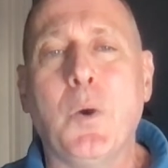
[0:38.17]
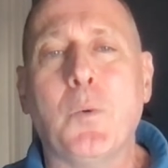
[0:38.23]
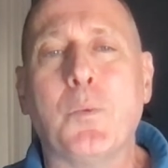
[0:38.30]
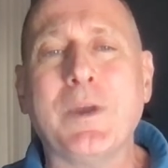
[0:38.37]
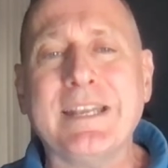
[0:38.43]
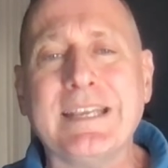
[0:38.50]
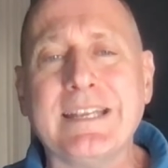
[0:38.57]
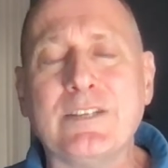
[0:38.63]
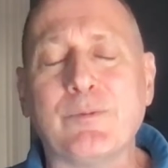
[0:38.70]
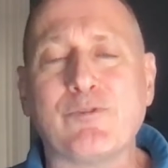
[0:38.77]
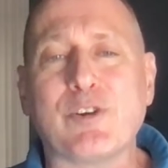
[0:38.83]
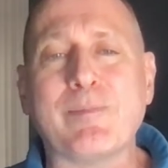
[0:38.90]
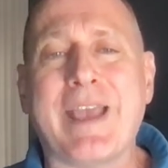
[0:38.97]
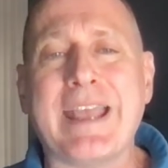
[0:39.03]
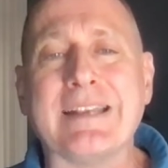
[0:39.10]
We need to
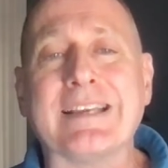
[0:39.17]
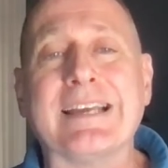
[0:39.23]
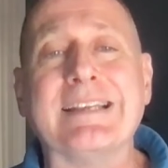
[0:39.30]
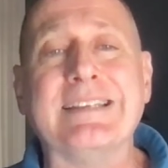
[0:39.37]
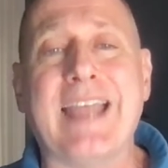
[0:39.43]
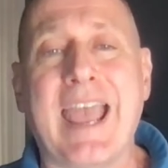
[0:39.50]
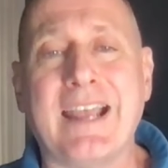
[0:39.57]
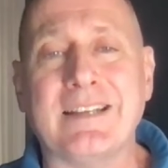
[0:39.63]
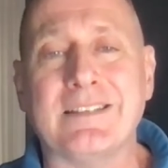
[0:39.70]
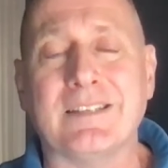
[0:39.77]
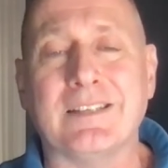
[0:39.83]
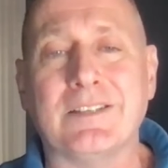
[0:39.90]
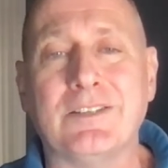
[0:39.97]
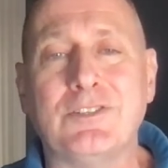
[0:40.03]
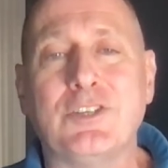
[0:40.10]
remain
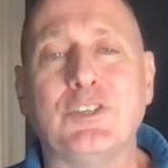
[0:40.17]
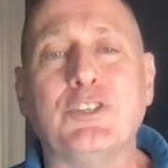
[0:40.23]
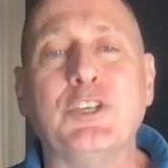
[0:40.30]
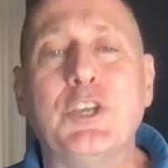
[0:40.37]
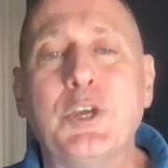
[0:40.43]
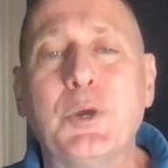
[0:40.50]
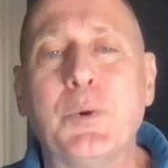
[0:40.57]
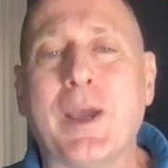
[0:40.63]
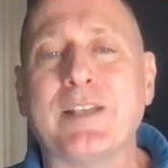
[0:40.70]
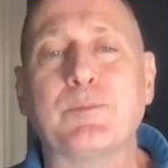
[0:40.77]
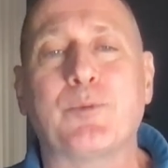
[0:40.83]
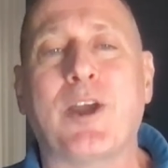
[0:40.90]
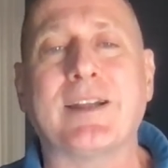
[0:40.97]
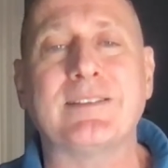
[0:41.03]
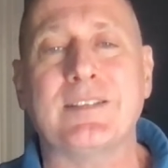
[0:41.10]
connected to you as
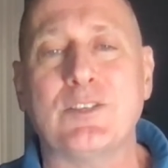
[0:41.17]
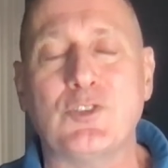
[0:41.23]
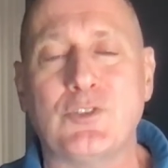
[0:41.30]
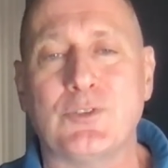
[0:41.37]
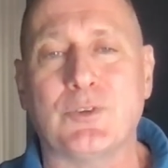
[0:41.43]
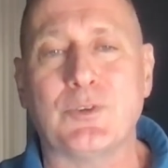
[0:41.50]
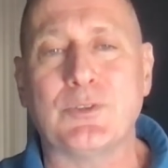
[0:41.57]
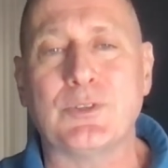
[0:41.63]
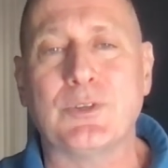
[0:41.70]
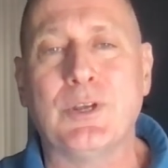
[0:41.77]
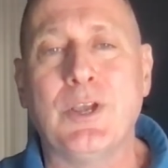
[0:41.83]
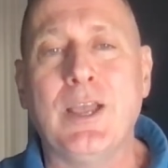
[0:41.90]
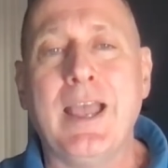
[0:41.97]
practitioners